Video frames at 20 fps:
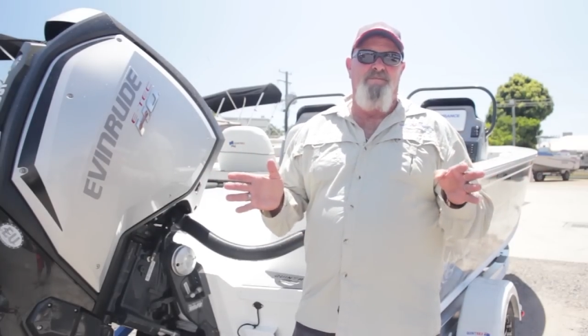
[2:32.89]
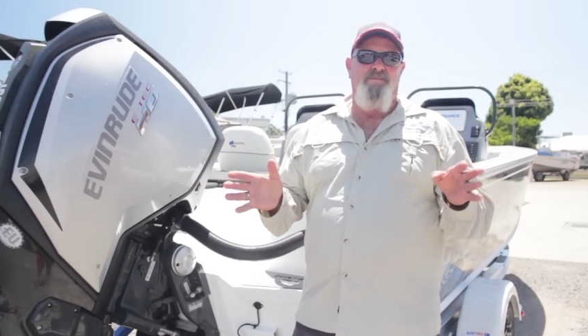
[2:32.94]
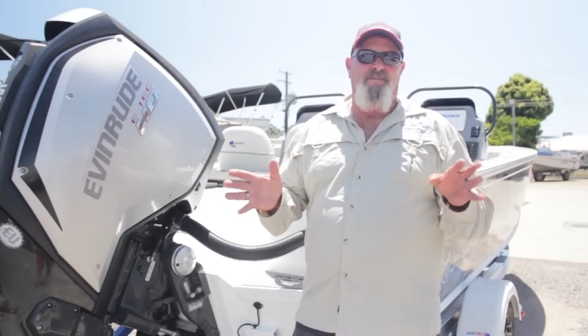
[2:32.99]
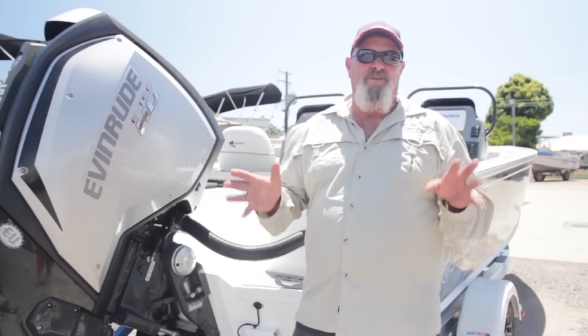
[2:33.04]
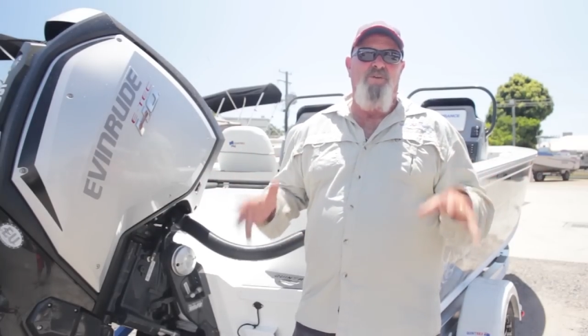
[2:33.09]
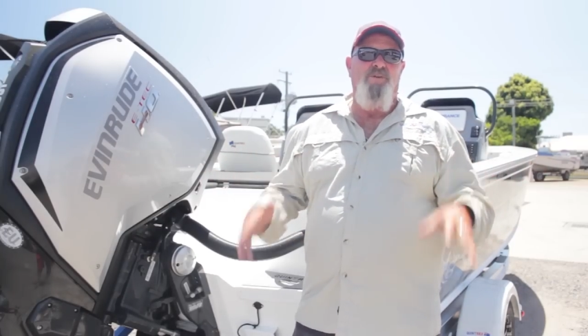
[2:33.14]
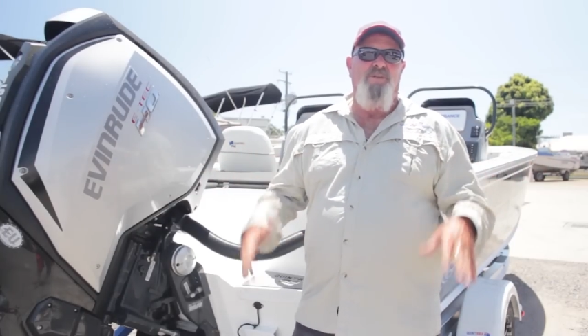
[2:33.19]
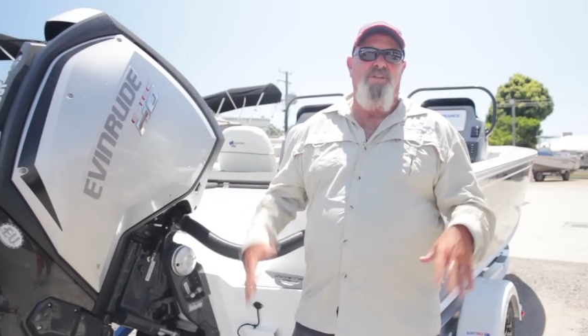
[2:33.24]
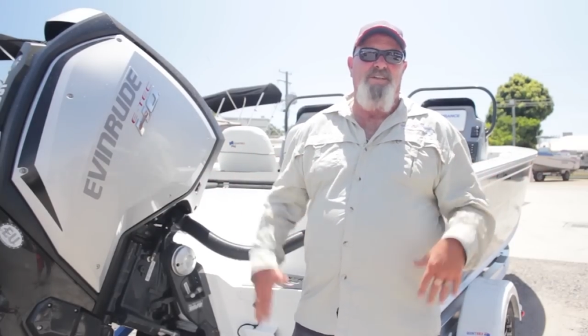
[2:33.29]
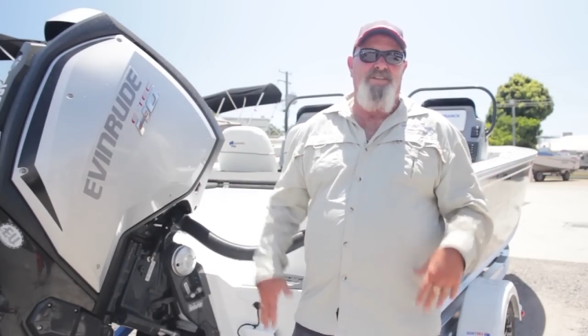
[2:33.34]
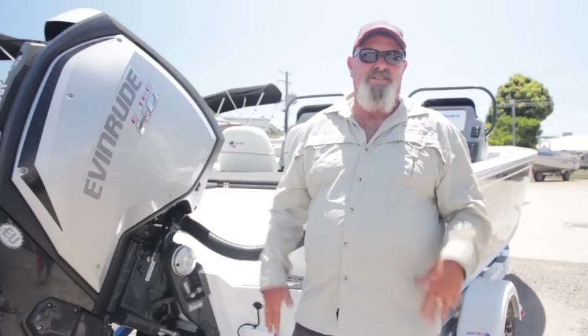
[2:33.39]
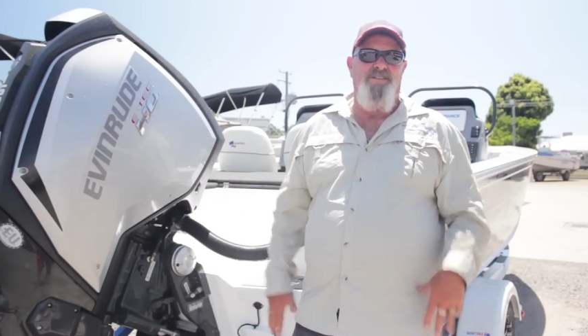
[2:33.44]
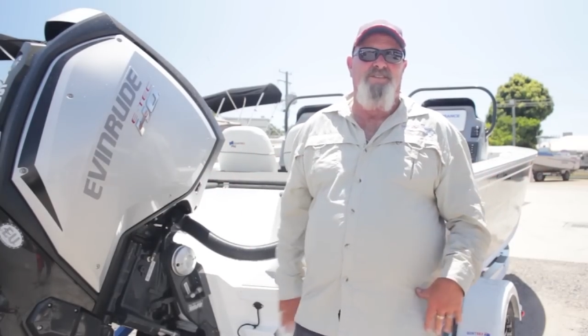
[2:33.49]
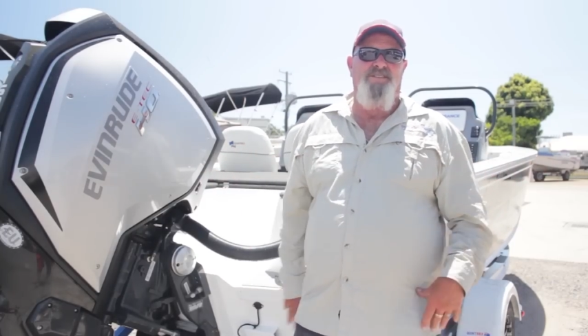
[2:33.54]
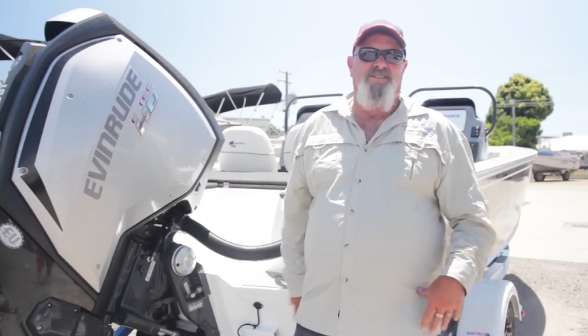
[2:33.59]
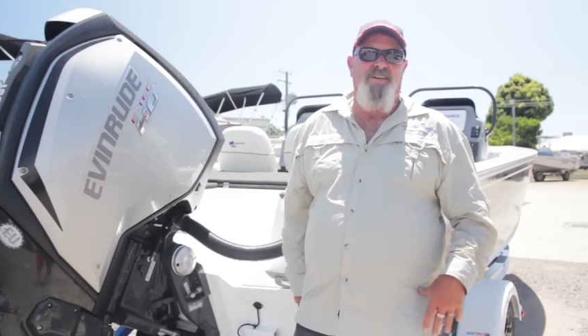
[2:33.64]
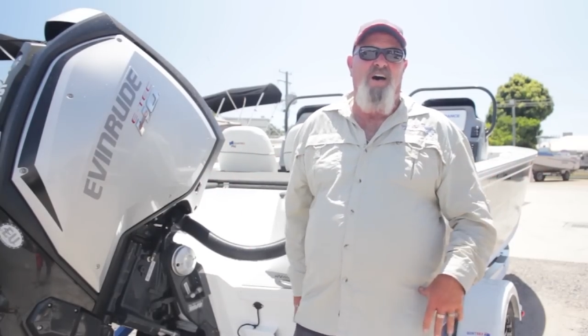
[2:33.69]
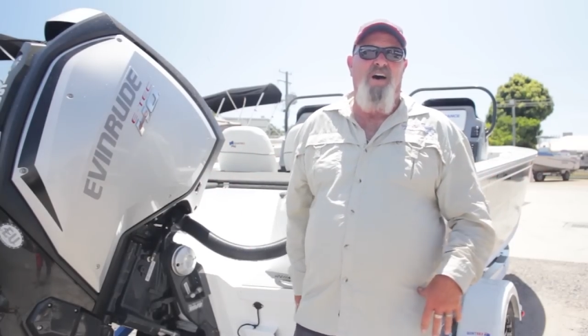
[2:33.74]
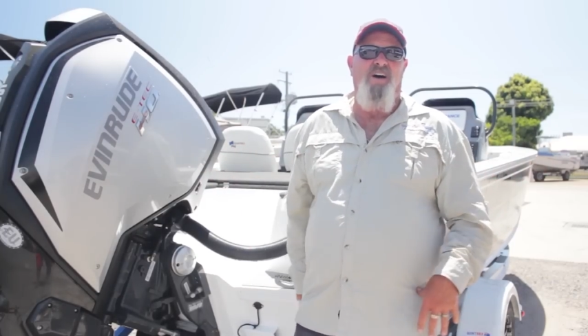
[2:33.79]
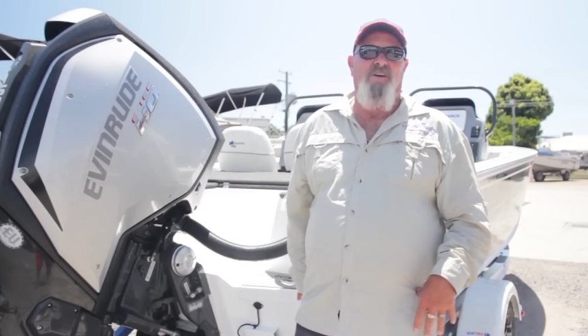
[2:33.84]
purely
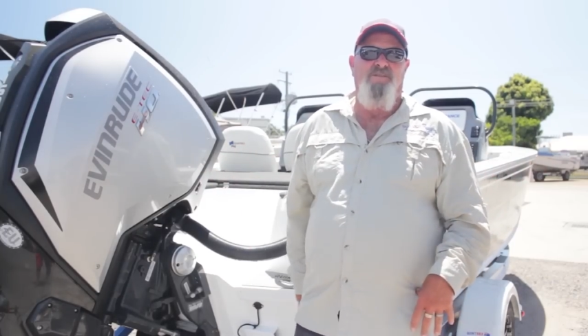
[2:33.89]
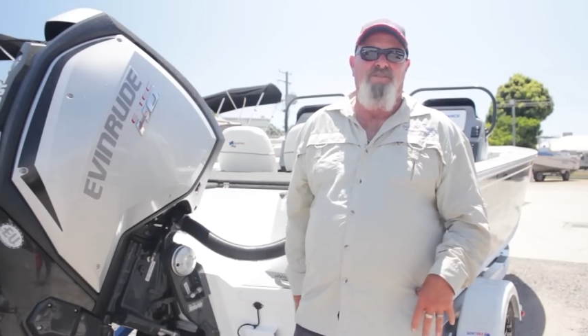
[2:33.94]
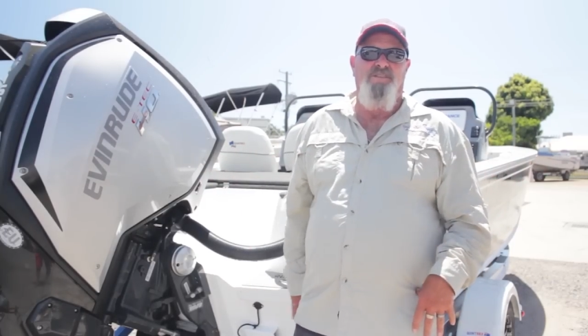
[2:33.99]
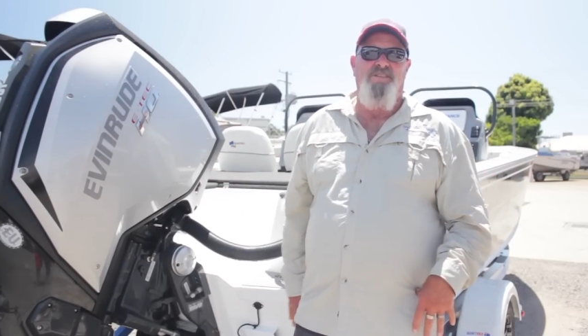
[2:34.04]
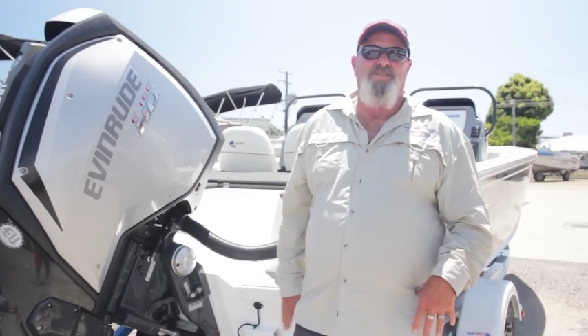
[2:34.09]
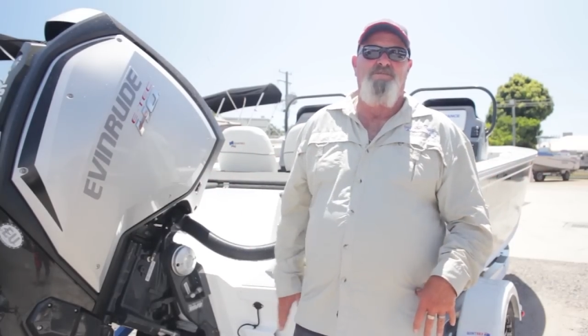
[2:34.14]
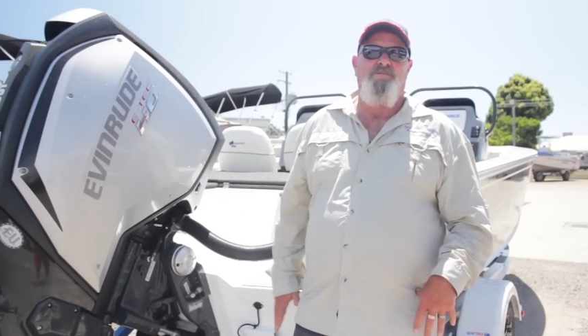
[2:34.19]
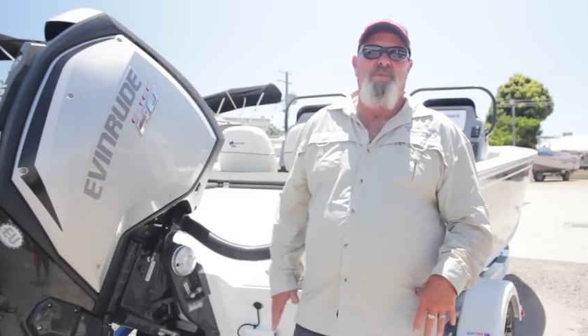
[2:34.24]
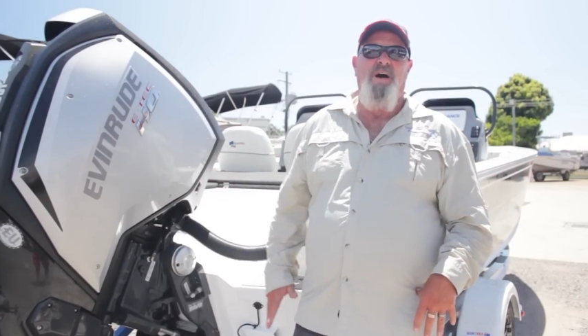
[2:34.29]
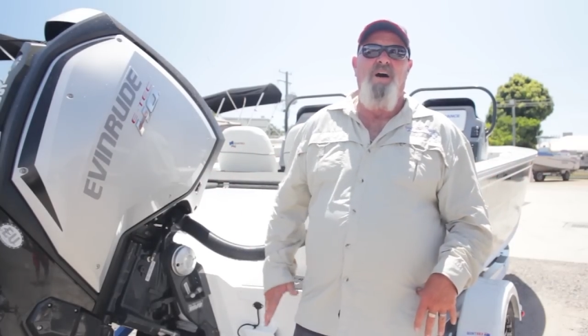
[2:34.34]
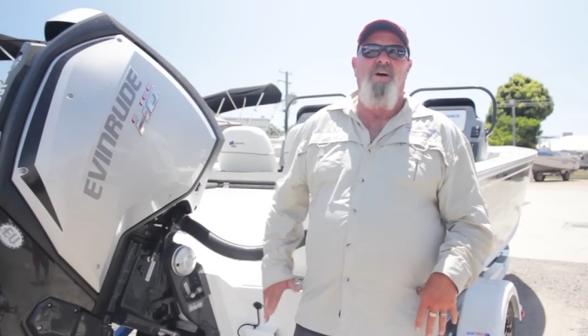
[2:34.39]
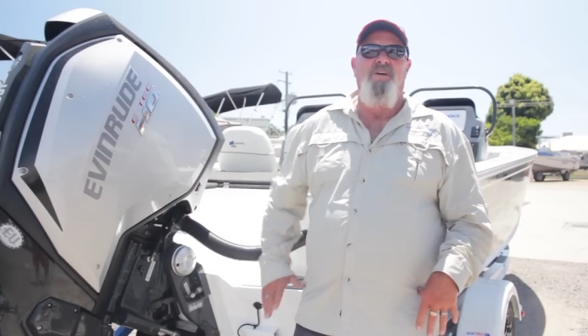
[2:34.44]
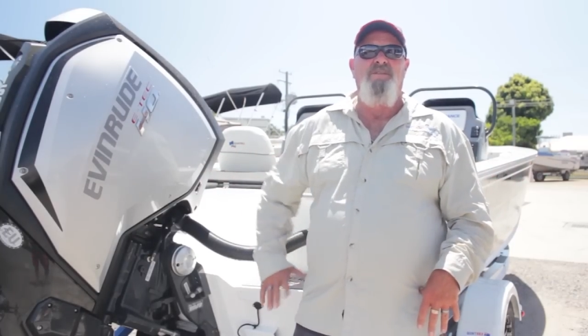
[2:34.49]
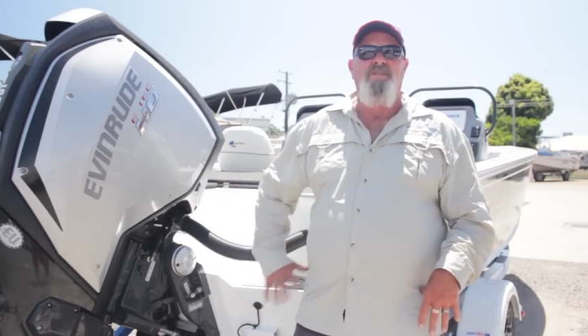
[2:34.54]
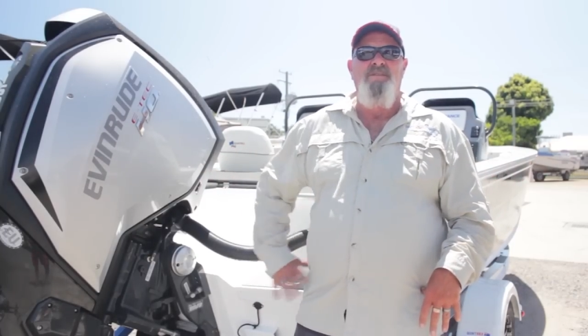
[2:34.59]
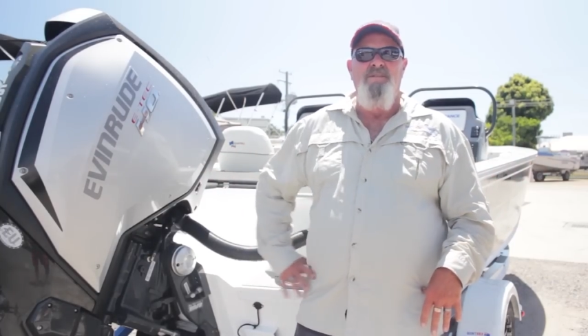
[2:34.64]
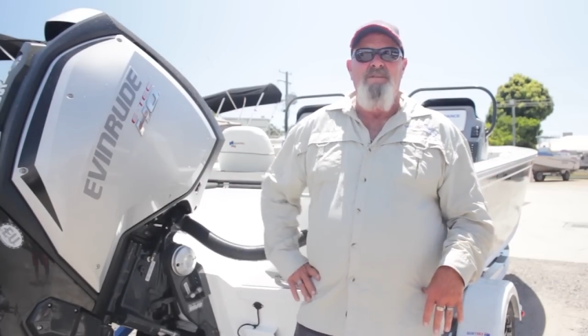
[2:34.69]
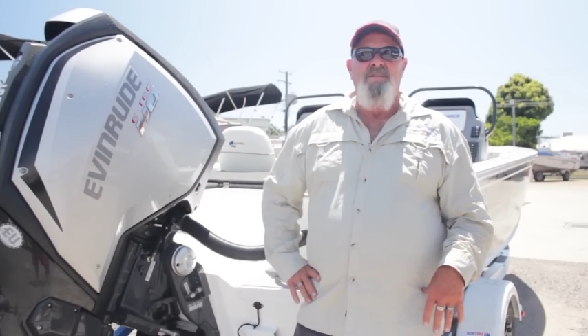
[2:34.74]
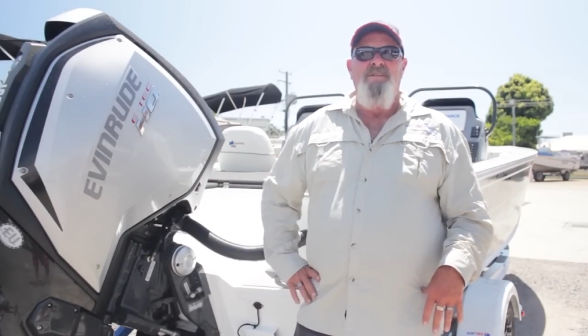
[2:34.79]
just to own this boat